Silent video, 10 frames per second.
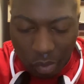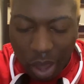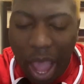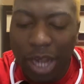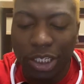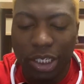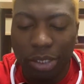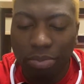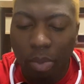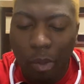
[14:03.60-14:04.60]
I did
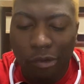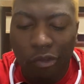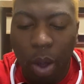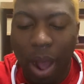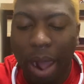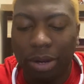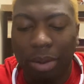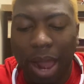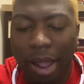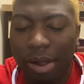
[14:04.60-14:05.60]
it for a while, and I'm
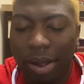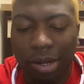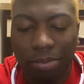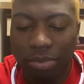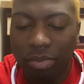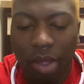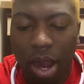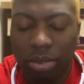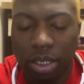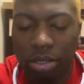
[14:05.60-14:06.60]
like, I'm not
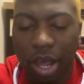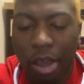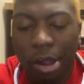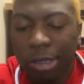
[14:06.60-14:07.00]
supposed to do that.